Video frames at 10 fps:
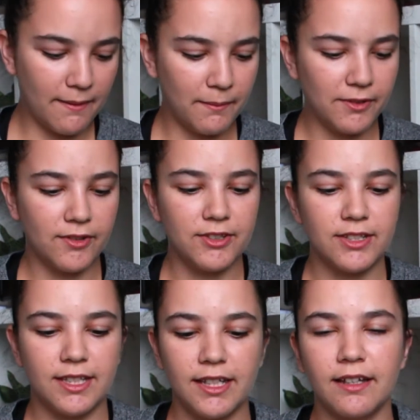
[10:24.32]
But they're
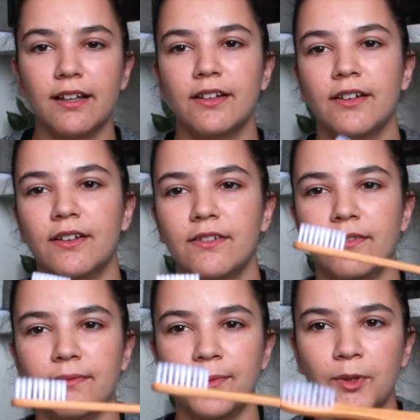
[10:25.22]
just like
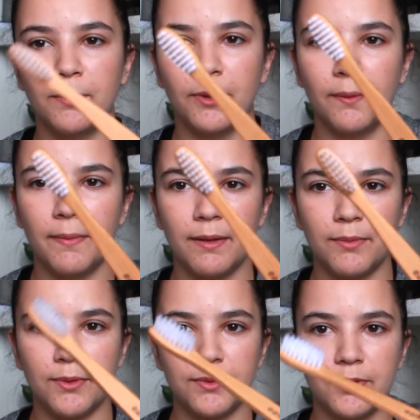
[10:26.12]
normal
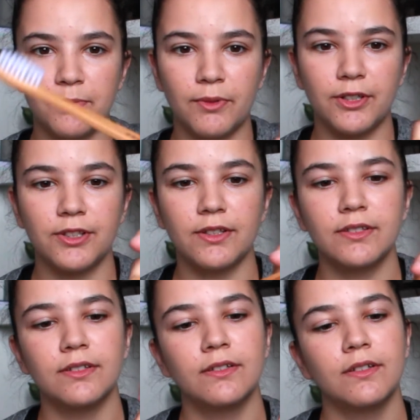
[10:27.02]
bamboo toothbrushes.